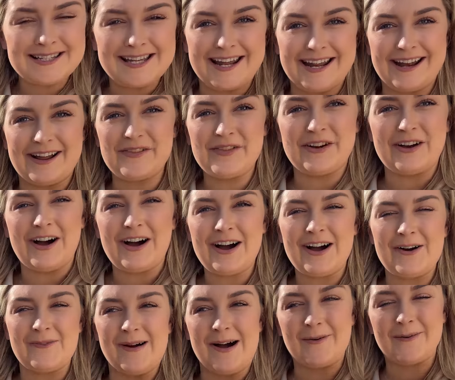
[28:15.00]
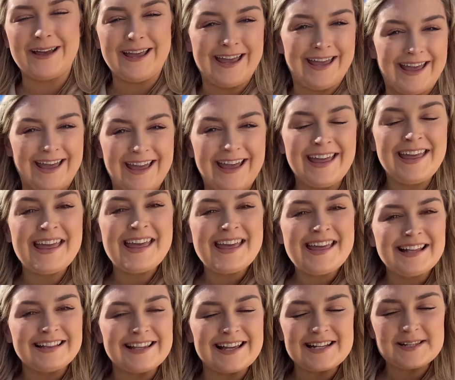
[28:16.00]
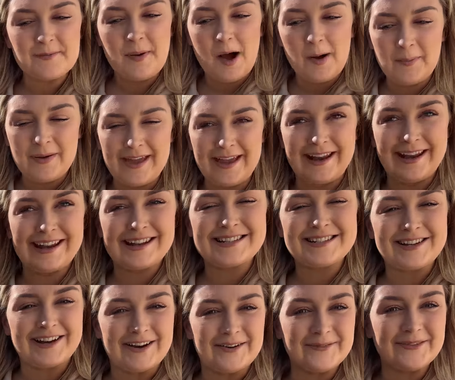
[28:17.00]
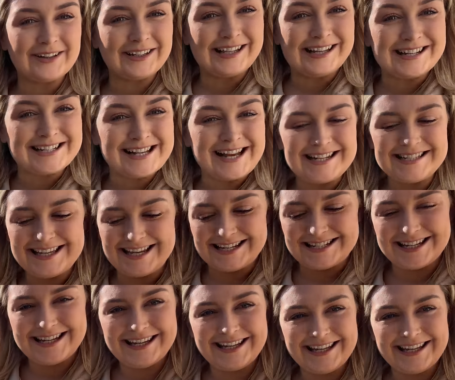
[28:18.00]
it and I thought, oh, while we're here, let's pop in. So I'm really excited.